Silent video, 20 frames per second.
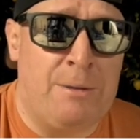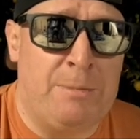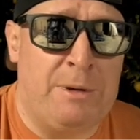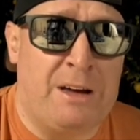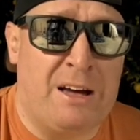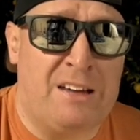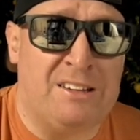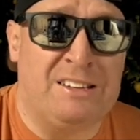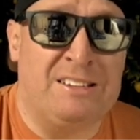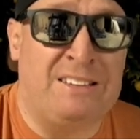
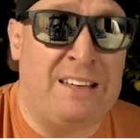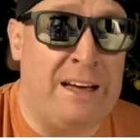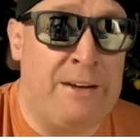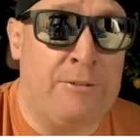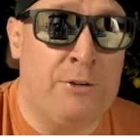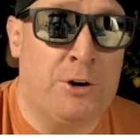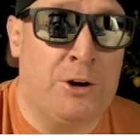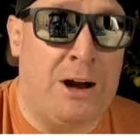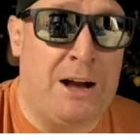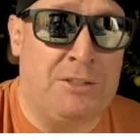Because it's
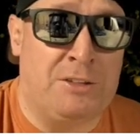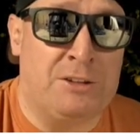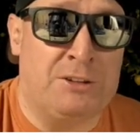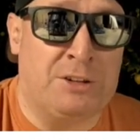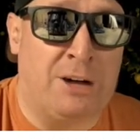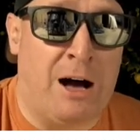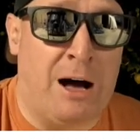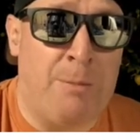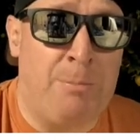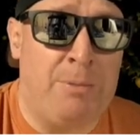heavier at the
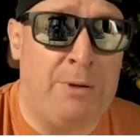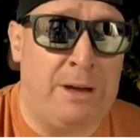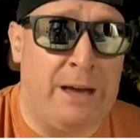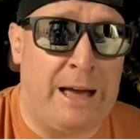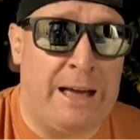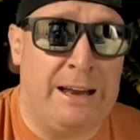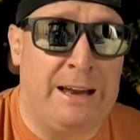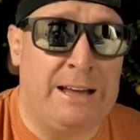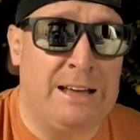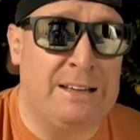top
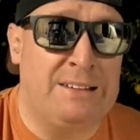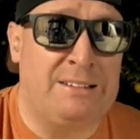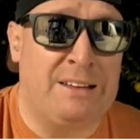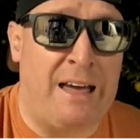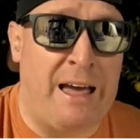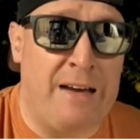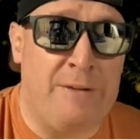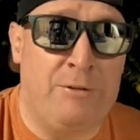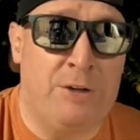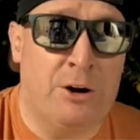and it gets
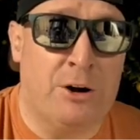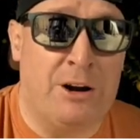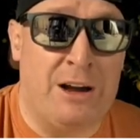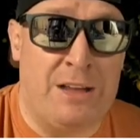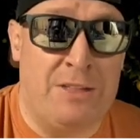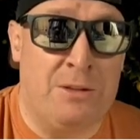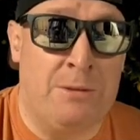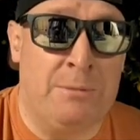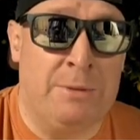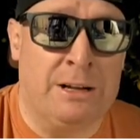heavier
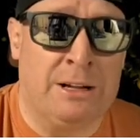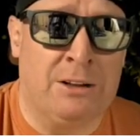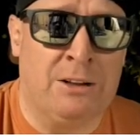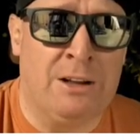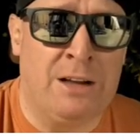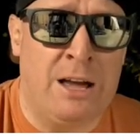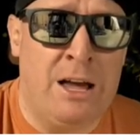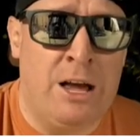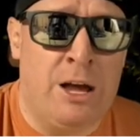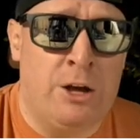in the
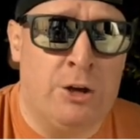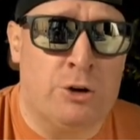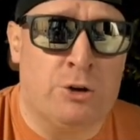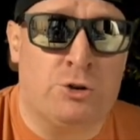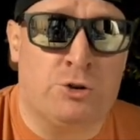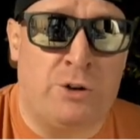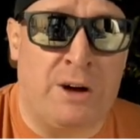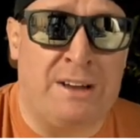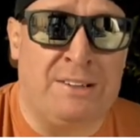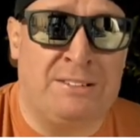middle, your
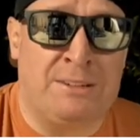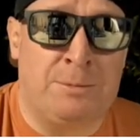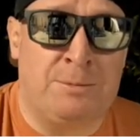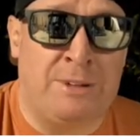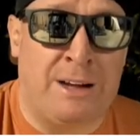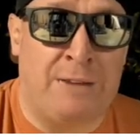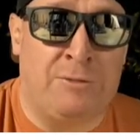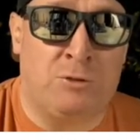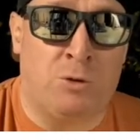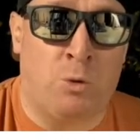triceps
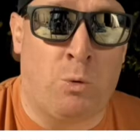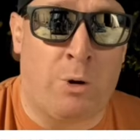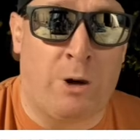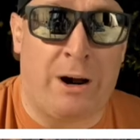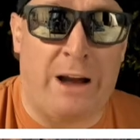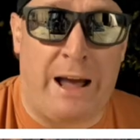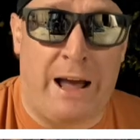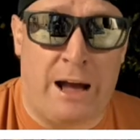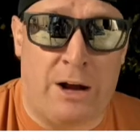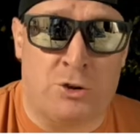have to
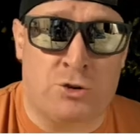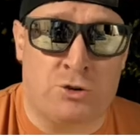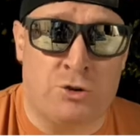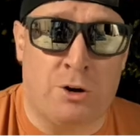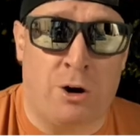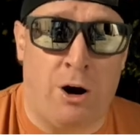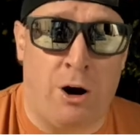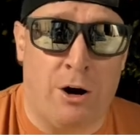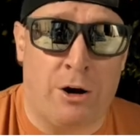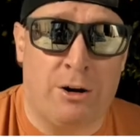work
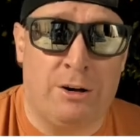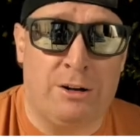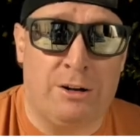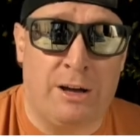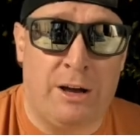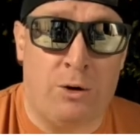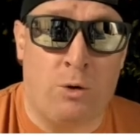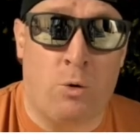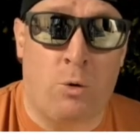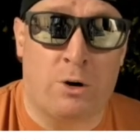extra hard
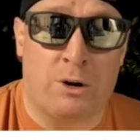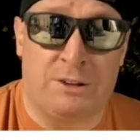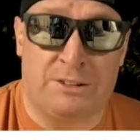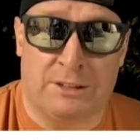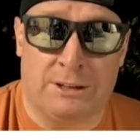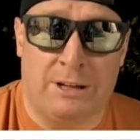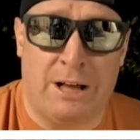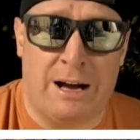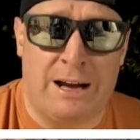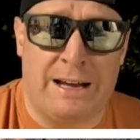in order
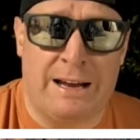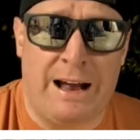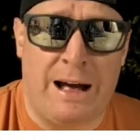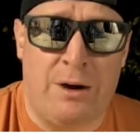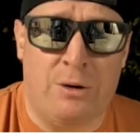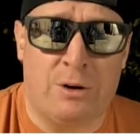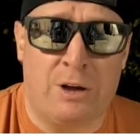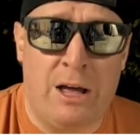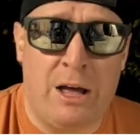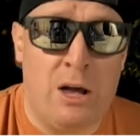to lock it
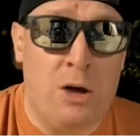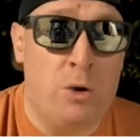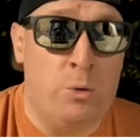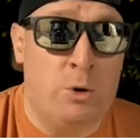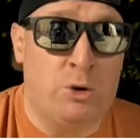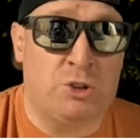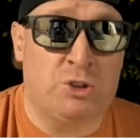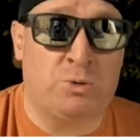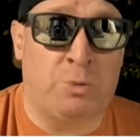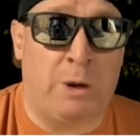out,
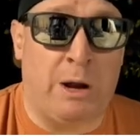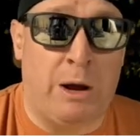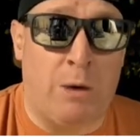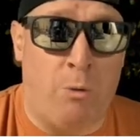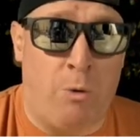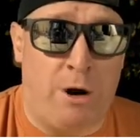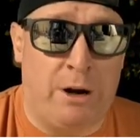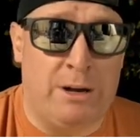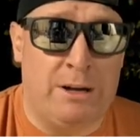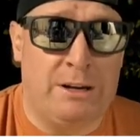which is what I
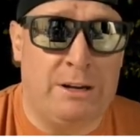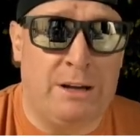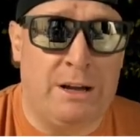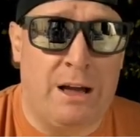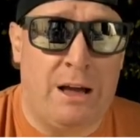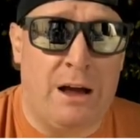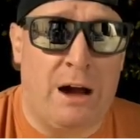wanted.